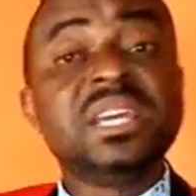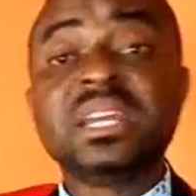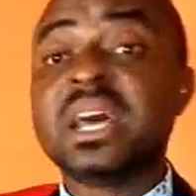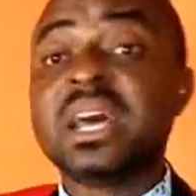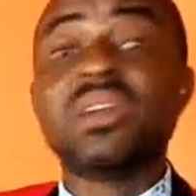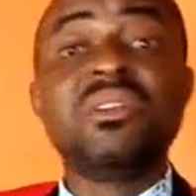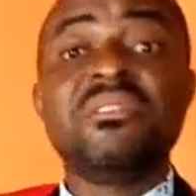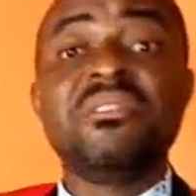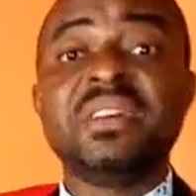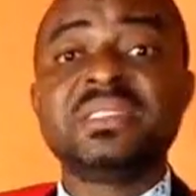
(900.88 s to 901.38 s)
A
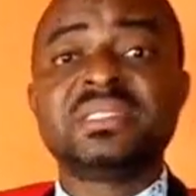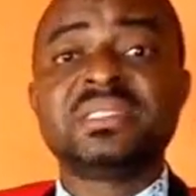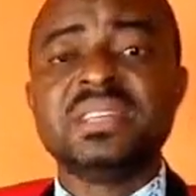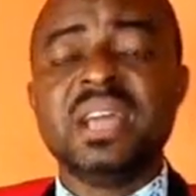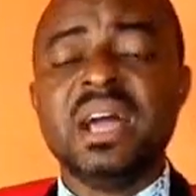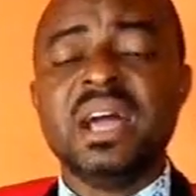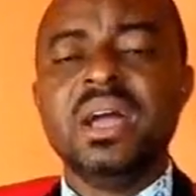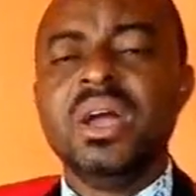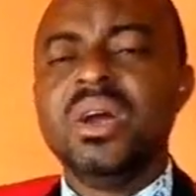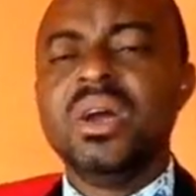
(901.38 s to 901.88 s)
general
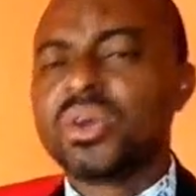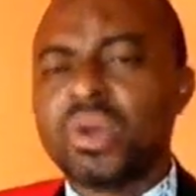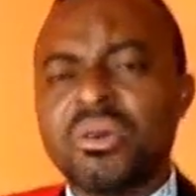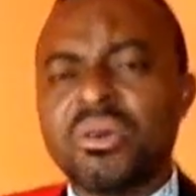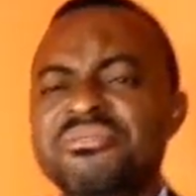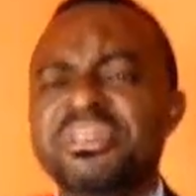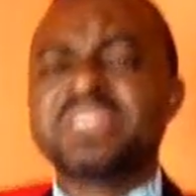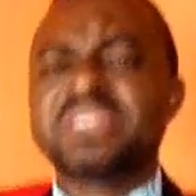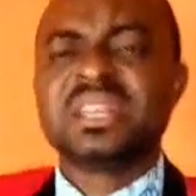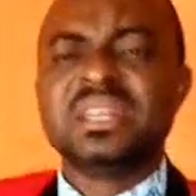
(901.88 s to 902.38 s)
overseer
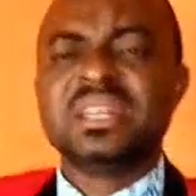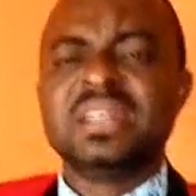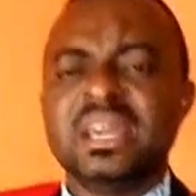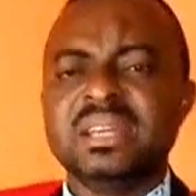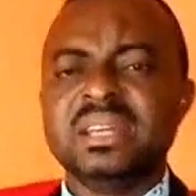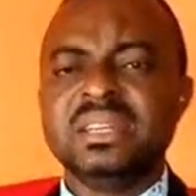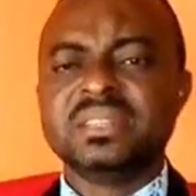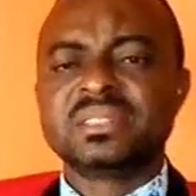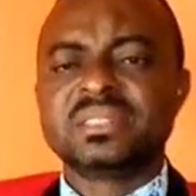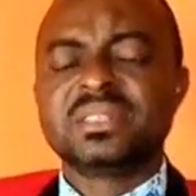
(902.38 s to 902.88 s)
confessing
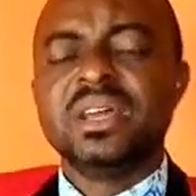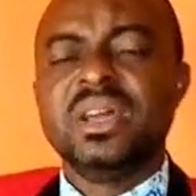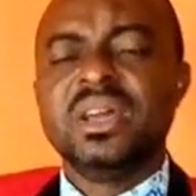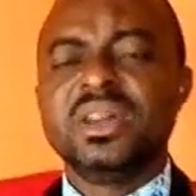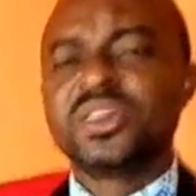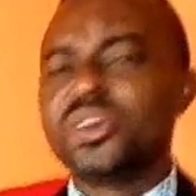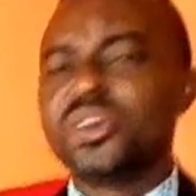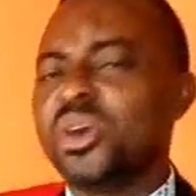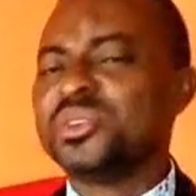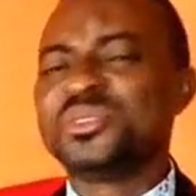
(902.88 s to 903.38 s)
like
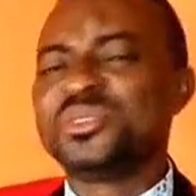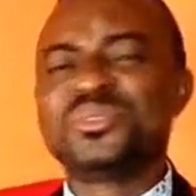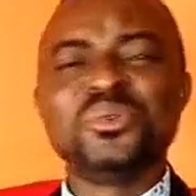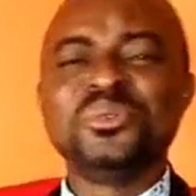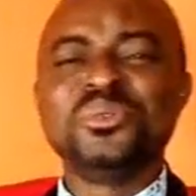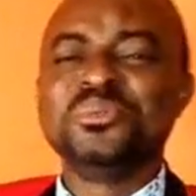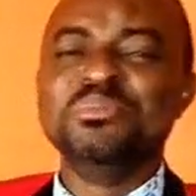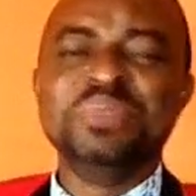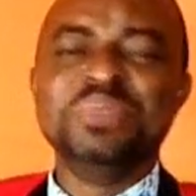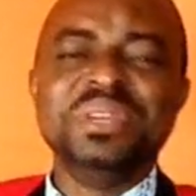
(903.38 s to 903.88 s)
this. God
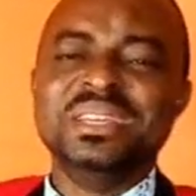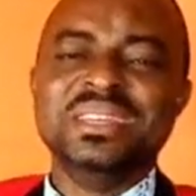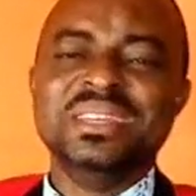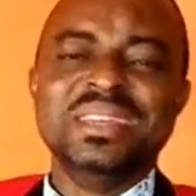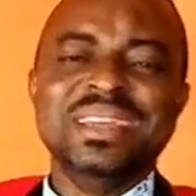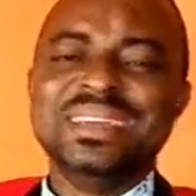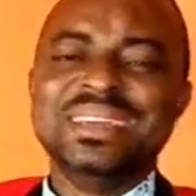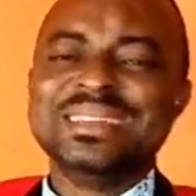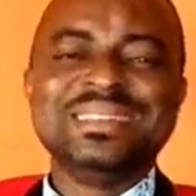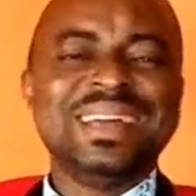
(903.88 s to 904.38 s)
told
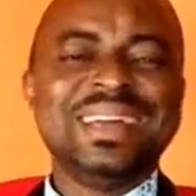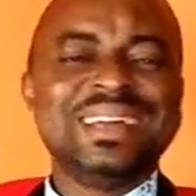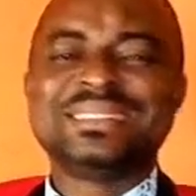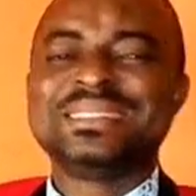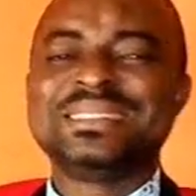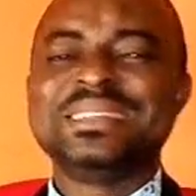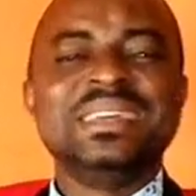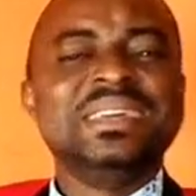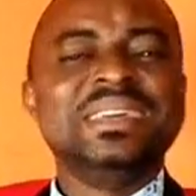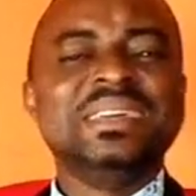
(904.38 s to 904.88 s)
me
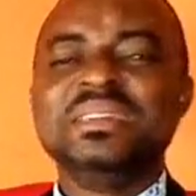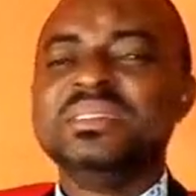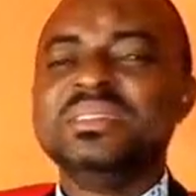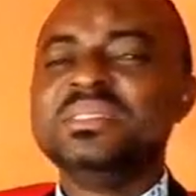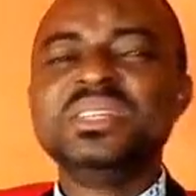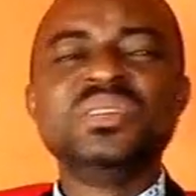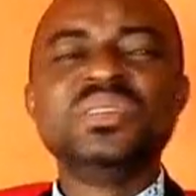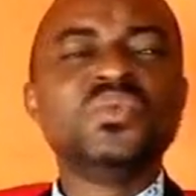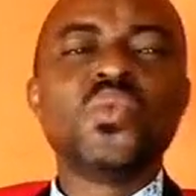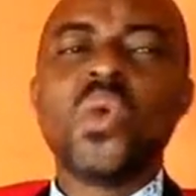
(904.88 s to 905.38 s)
that
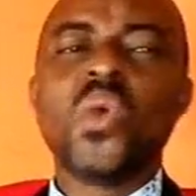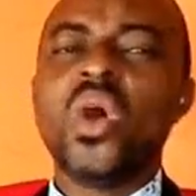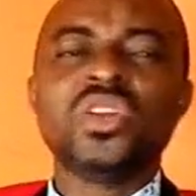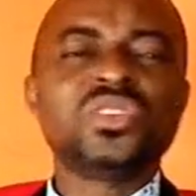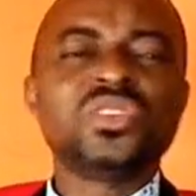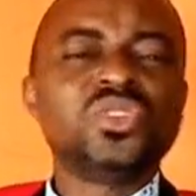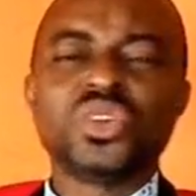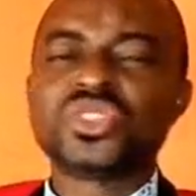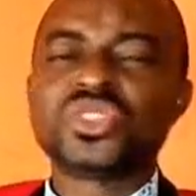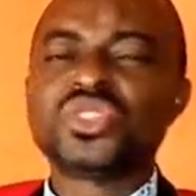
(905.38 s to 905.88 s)
the
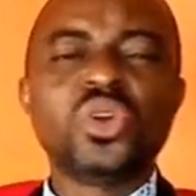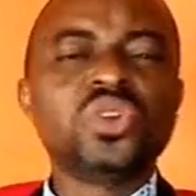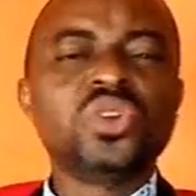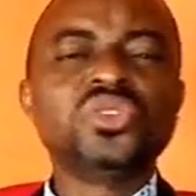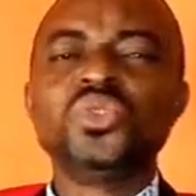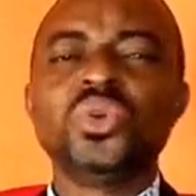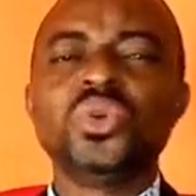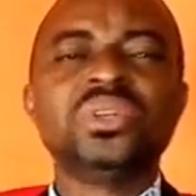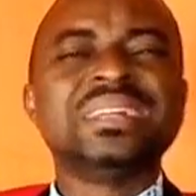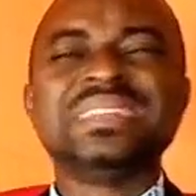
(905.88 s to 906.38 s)
world does
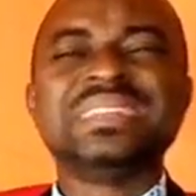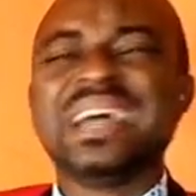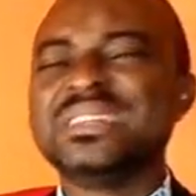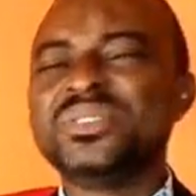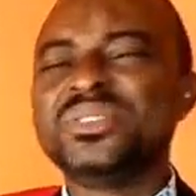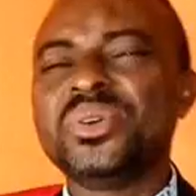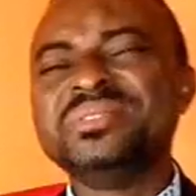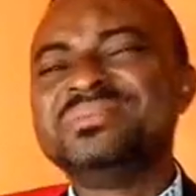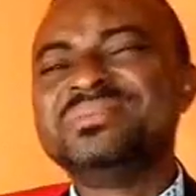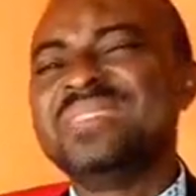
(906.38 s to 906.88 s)
not know that
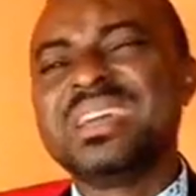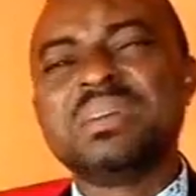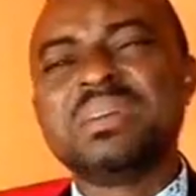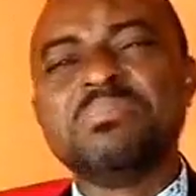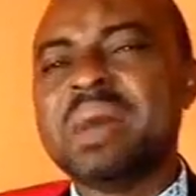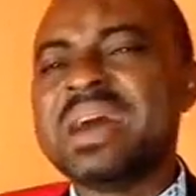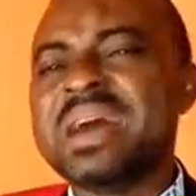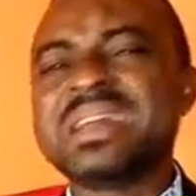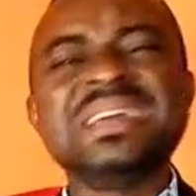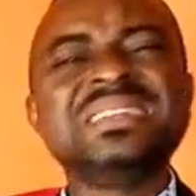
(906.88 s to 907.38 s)
I don't
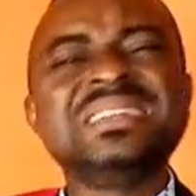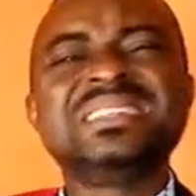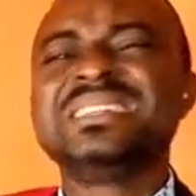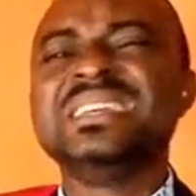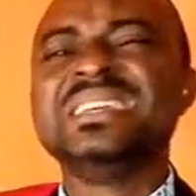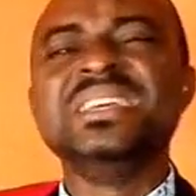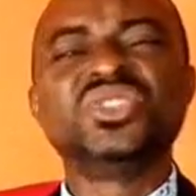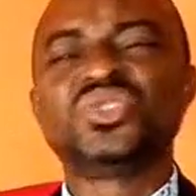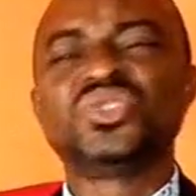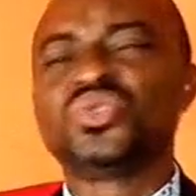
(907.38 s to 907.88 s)
take
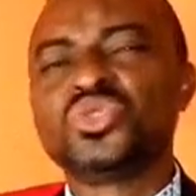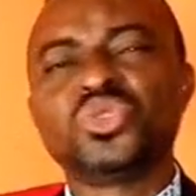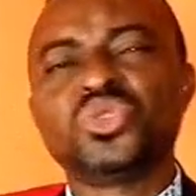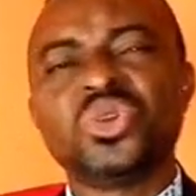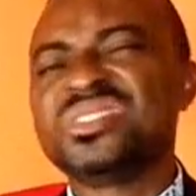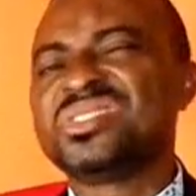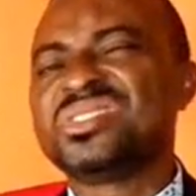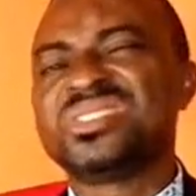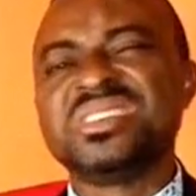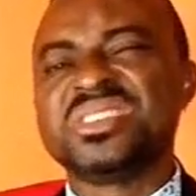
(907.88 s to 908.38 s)
marriage
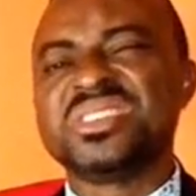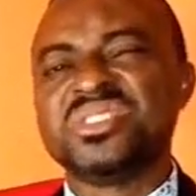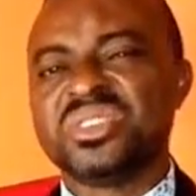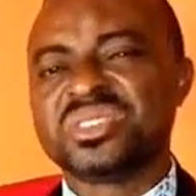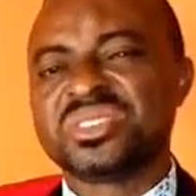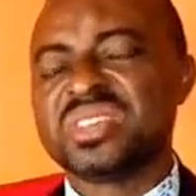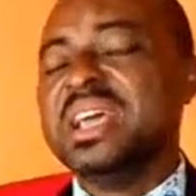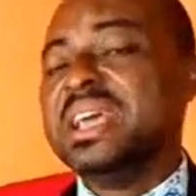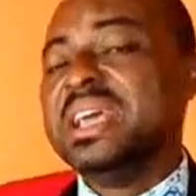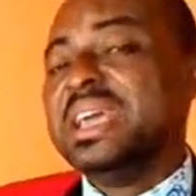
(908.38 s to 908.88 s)
institution
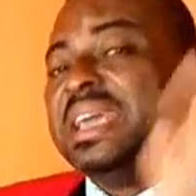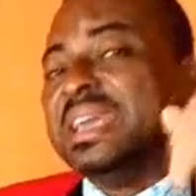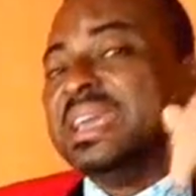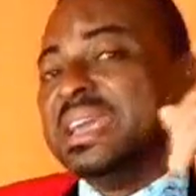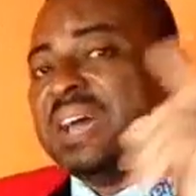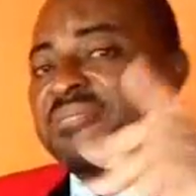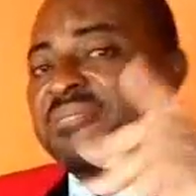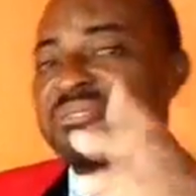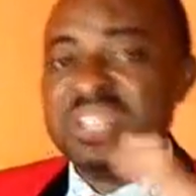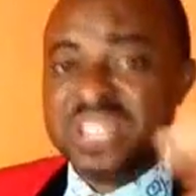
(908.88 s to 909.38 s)
serious
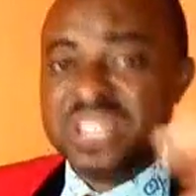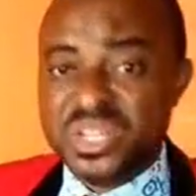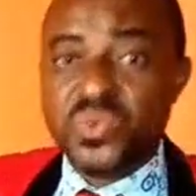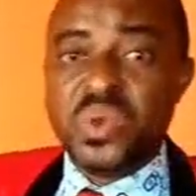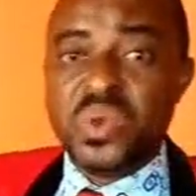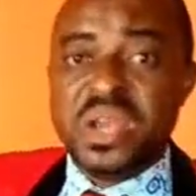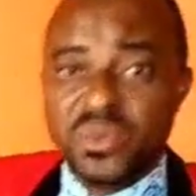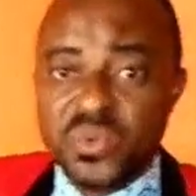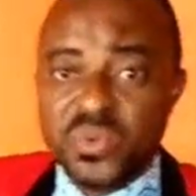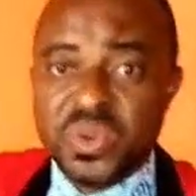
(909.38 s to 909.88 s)
in heaven
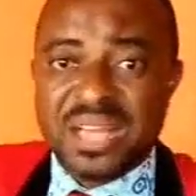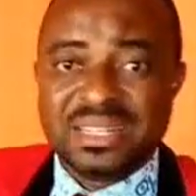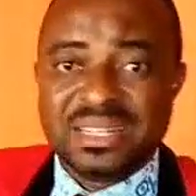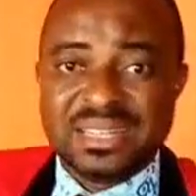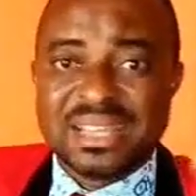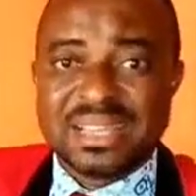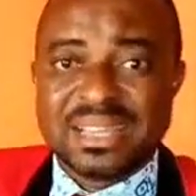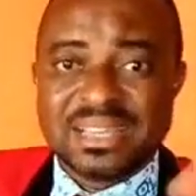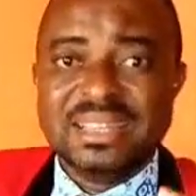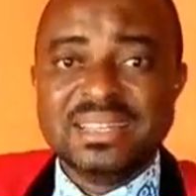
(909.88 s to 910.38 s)
the way we
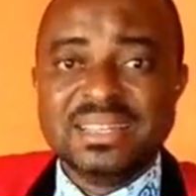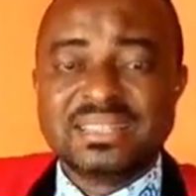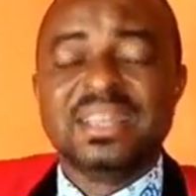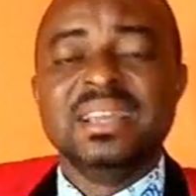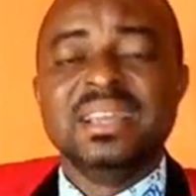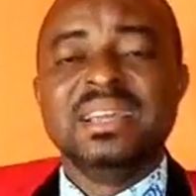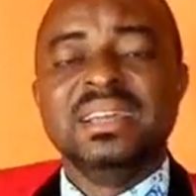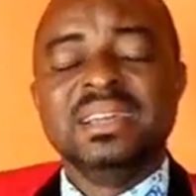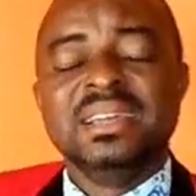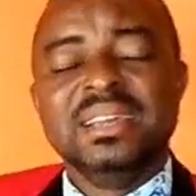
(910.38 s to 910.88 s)
are taking
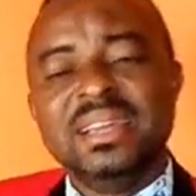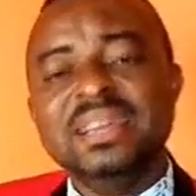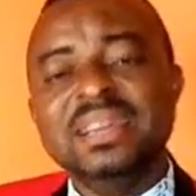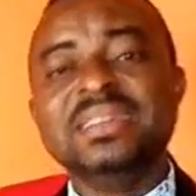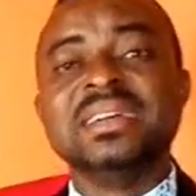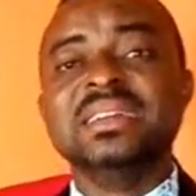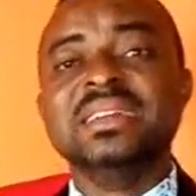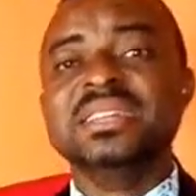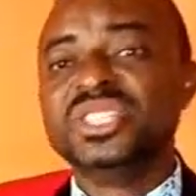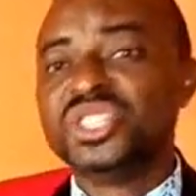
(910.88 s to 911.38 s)
it
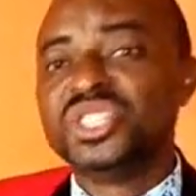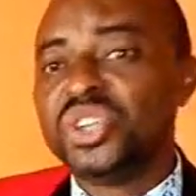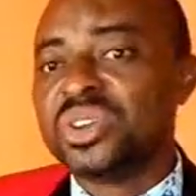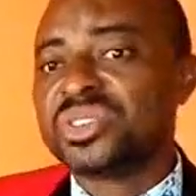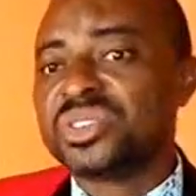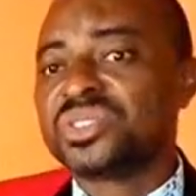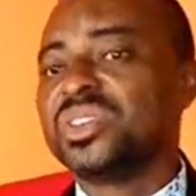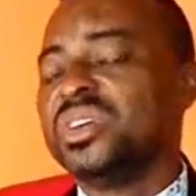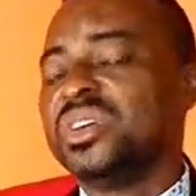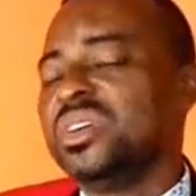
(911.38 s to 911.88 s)
in
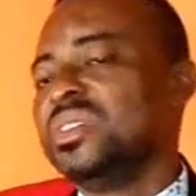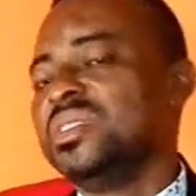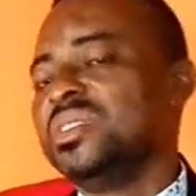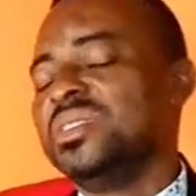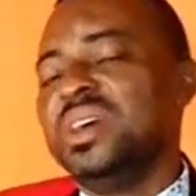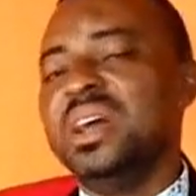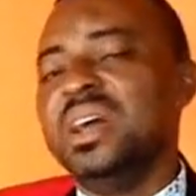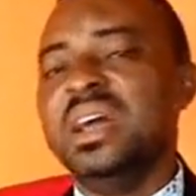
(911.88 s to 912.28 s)
religious